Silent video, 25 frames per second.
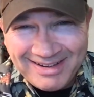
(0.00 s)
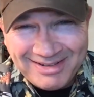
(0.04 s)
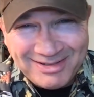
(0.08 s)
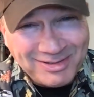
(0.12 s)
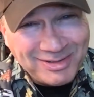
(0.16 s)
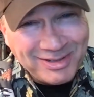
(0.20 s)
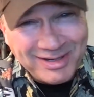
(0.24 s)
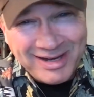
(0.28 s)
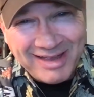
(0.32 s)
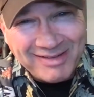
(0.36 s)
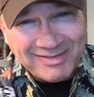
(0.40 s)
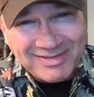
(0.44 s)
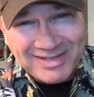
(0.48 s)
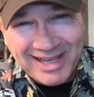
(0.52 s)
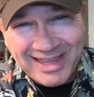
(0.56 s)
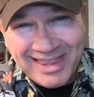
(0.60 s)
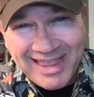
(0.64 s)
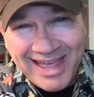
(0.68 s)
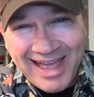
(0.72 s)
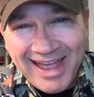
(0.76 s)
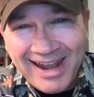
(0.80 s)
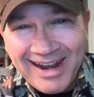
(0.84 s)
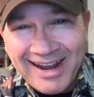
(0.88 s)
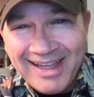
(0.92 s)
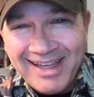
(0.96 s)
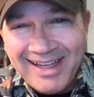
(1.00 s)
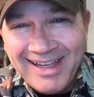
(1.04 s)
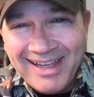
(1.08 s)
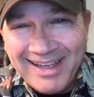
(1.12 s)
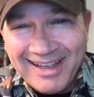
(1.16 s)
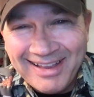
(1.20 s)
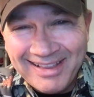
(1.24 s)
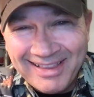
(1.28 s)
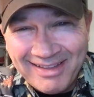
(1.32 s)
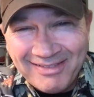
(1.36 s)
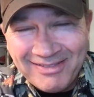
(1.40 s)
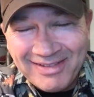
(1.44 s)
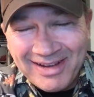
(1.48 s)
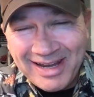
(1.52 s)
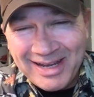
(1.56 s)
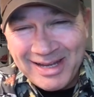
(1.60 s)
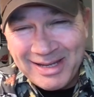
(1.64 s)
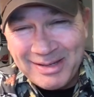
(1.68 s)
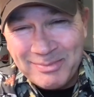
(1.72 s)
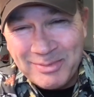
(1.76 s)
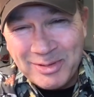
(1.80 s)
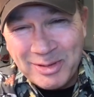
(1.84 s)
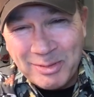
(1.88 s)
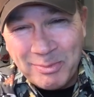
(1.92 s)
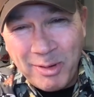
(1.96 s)
I shouldn't have said that. 11
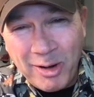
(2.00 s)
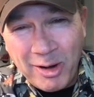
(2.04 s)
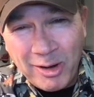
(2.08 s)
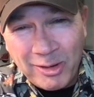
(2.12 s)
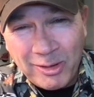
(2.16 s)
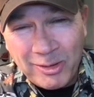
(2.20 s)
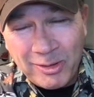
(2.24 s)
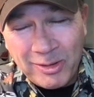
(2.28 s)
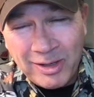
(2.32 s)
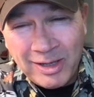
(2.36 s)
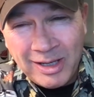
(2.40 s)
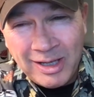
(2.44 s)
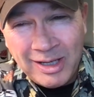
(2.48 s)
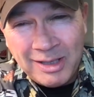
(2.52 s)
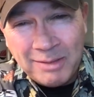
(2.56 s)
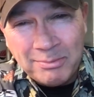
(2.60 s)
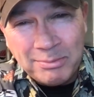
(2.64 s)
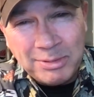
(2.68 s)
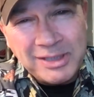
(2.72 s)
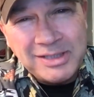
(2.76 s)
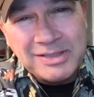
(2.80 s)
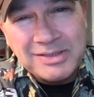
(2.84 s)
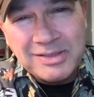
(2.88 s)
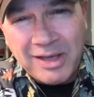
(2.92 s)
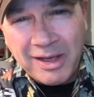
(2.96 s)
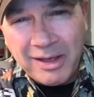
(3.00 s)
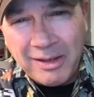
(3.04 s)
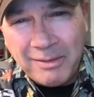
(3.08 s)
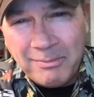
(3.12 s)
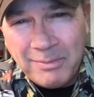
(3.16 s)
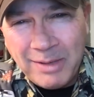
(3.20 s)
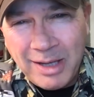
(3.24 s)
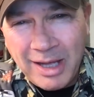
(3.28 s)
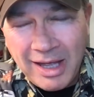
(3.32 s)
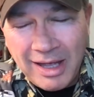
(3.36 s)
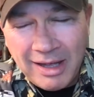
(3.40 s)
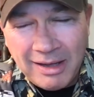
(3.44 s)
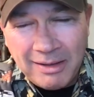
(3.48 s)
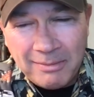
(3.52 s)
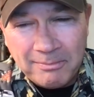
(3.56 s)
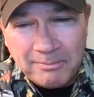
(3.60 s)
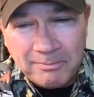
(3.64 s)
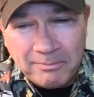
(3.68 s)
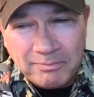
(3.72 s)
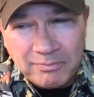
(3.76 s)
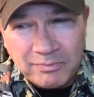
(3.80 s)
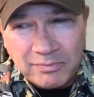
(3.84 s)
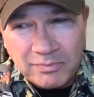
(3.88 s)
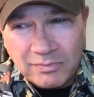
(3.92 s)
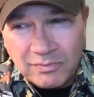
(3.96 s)
a.m. in the parlor. Please come.
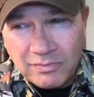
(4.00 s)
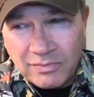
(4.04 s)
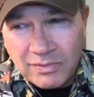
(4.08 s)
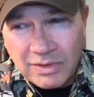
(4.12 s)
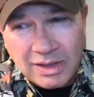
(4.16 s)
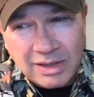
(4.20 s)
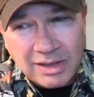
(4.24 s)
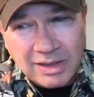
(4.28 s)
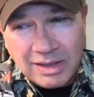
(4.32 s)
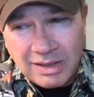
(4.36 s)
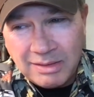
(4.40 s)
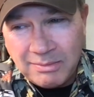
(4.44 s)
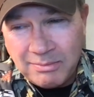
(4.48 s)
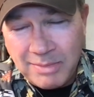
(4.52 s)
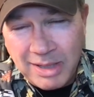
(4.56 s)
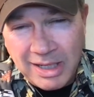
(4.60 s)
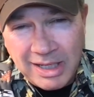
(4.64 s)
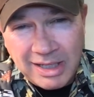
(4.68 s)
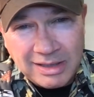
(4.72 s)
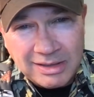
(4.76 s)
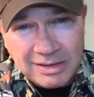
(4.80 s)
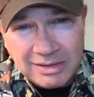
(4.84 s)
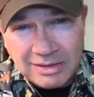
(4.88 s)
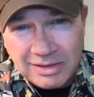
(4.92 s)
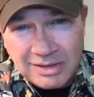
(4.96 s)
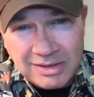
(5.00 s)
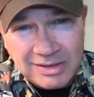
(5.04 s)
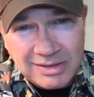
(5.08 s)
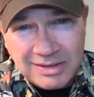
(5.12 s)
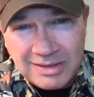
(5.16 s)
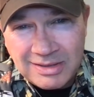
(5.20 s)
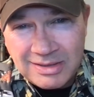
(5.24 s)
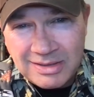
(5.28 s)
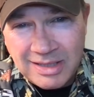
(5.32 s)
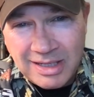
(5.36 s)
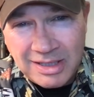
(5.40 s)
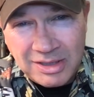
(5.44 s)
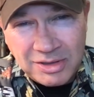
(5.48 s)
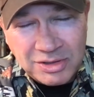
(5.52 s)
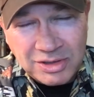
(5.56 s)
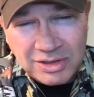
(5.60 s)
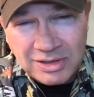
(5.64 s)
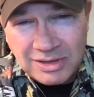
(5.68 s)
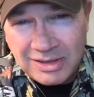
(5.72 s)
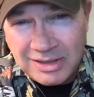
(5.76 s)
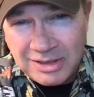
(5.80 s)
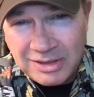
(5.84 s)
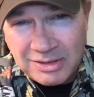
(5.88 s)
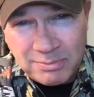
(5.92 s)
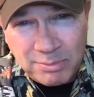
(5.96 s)
Um, man, this, this,
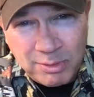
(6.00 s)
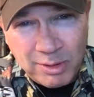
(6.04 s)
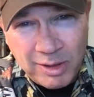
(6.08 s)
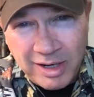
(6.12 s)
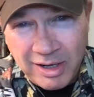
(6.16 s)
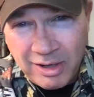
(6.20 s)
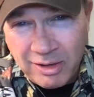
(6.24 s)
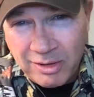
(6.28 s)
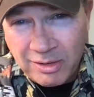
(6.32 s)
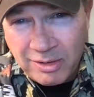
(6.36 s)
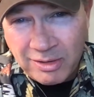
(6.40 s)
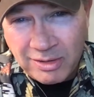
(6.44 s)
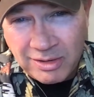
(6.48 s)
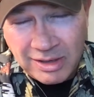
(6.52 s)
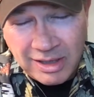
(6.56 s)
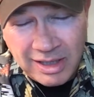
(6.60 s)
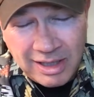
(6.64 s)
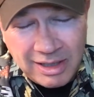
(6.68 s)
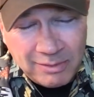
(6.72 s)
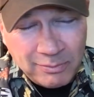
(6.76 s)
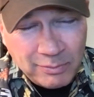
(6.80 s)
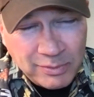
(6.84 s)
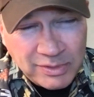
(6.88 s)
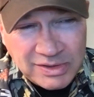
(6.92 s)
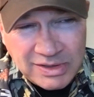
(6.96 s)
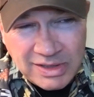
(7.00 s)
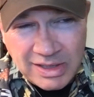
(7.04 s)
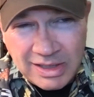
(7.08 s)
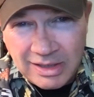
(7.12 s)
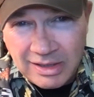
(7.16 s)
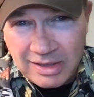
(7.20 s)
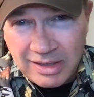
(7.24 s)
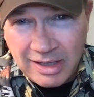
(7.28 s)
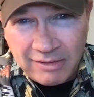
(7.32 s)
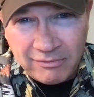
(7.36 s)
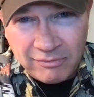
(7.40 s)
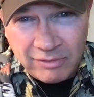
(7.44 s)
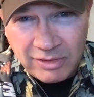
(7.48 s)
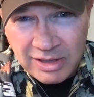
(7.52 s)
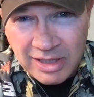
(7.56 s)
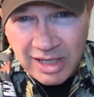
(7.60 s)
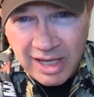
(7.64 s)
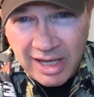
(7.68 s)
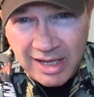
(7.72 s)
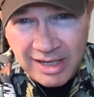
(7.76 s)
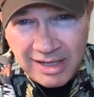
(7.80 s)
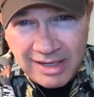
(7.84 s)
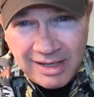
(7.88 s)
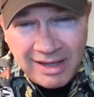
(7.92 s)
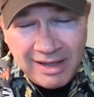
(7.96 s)
nation needs prayer. Uh, we see it every
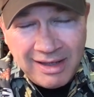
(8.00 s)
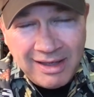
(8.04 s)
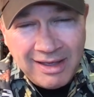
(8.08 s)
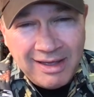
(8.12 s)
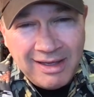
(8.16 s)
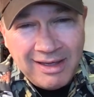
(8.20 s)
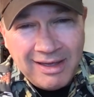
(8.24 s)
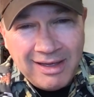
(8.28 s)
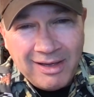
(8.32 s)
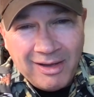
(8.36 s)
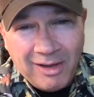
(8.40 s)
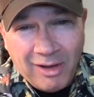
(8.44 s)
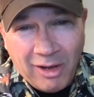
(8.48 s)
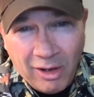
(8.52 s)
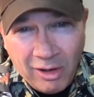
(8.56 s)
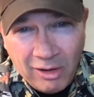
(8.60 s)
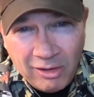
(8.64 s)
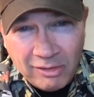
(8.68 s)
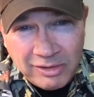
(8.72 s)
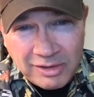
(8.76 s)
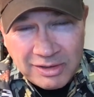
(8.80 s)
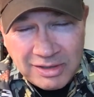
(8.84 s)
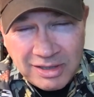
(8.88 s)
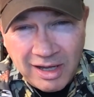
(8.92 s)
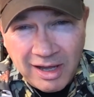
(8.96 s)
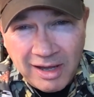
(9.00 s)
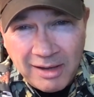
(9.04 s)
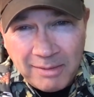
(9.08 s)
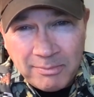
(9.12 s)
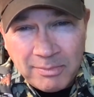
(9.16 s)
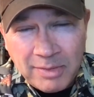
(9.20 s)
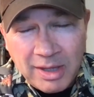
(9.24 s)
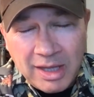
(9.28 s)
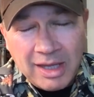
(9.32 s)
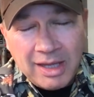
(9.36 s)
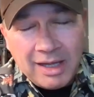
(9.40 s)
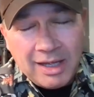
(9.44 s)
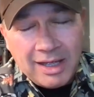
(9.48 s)
day, all the time.